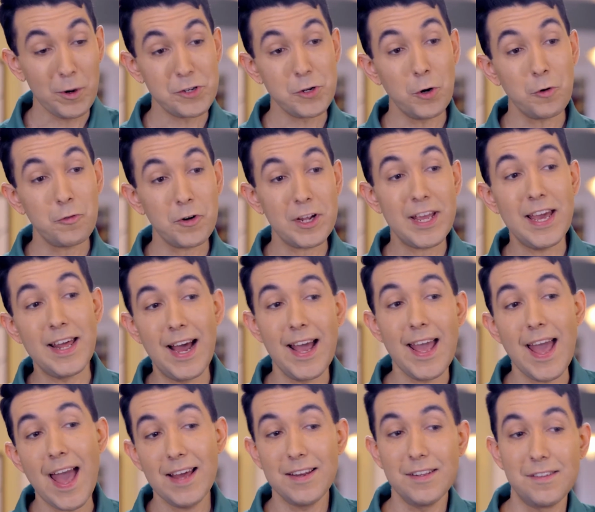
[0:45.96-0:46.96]
and don't forget,
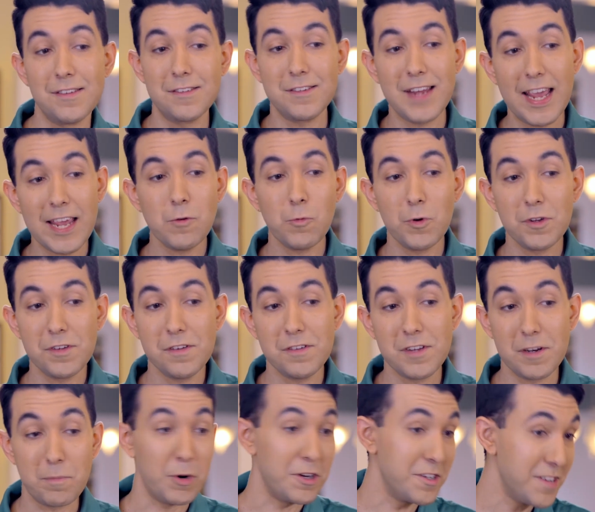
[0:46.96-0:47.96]
I added
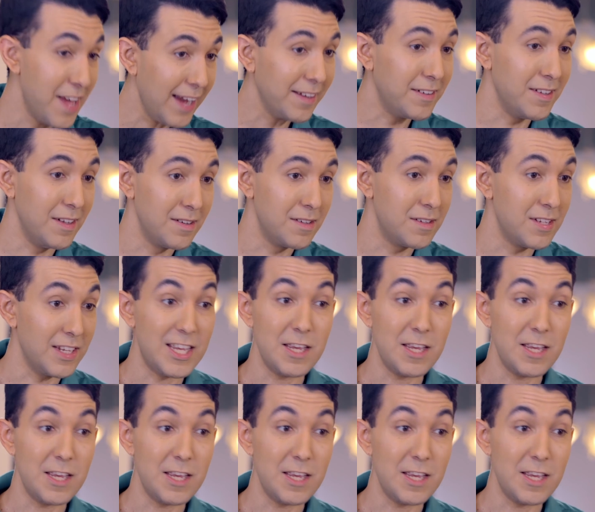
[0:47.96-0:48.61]
stain-resistant protectant